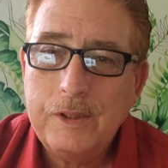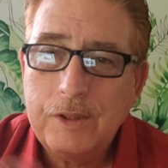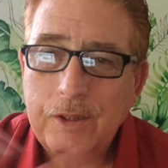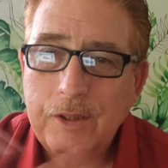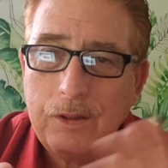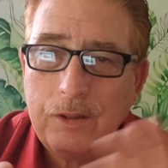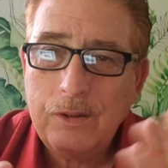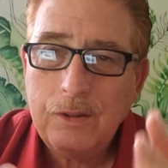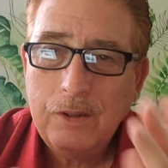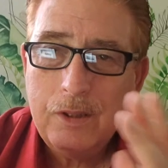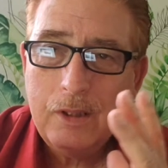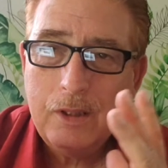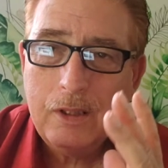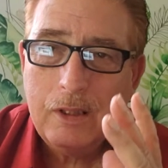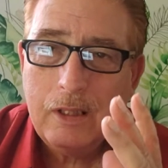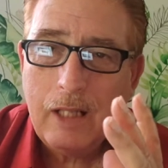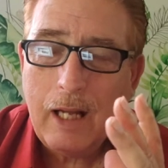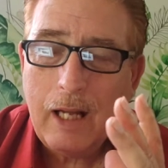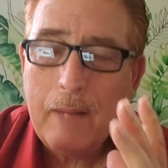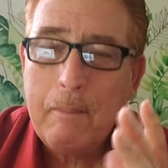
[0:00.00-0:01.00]
So
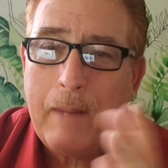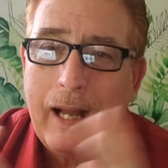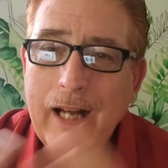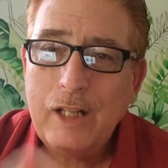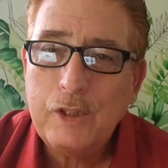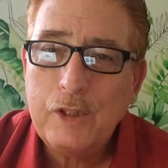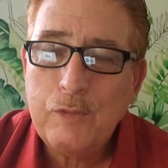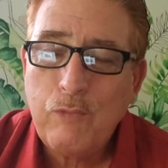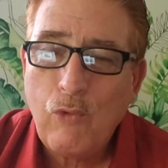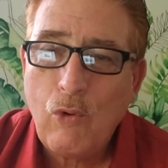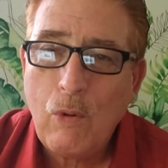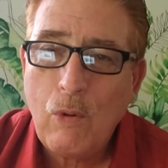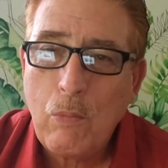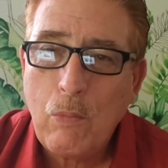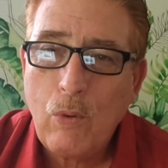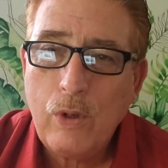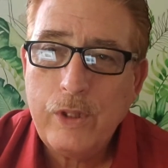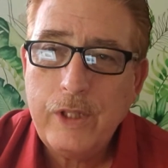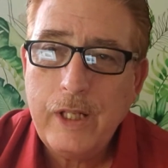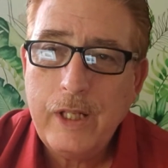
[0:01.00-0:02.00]
I'm minus 4
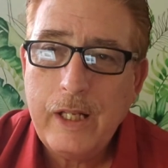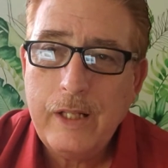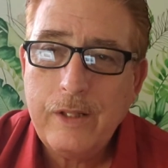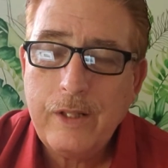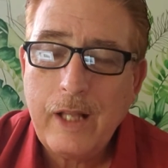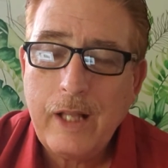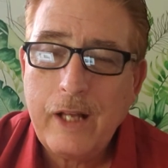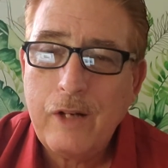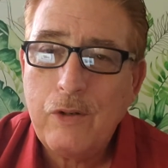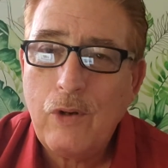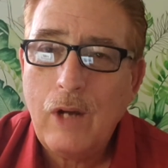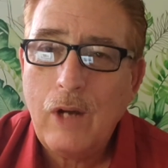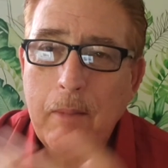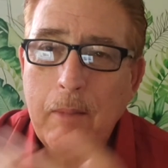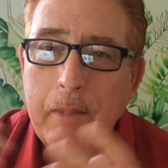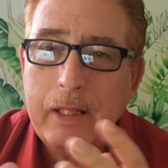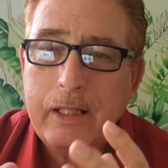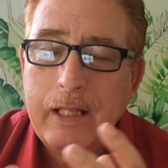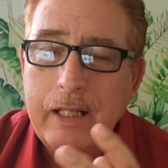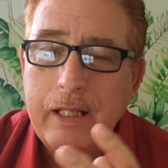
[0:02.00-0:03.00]
more teeth. I don't know how
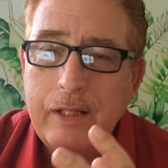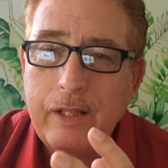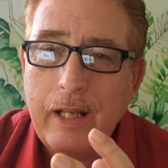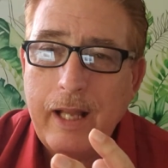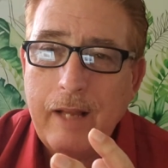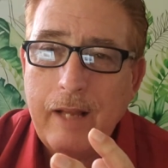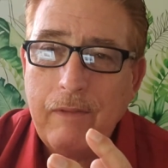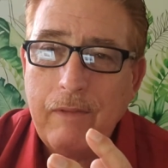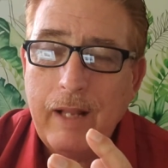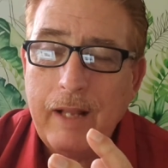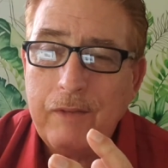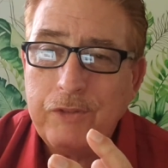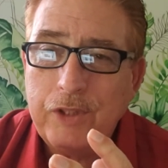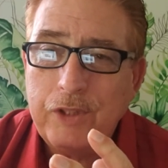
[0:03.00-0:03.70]
many teeth I have left.